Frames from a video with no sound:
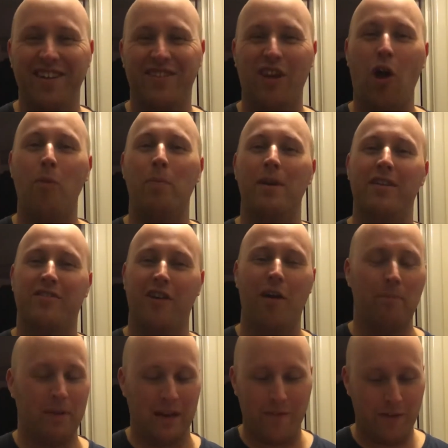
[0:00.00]
open this
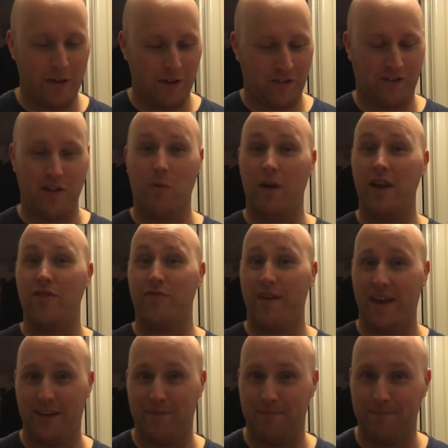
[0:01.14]
up and have a look, see what he's
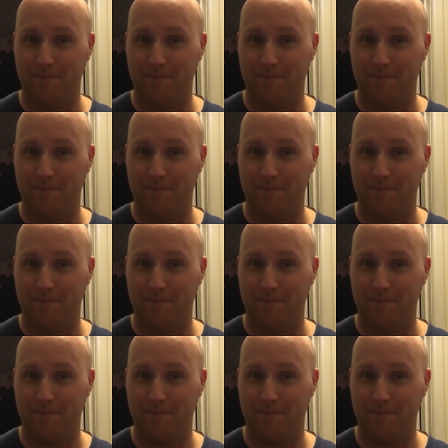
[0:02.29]
written.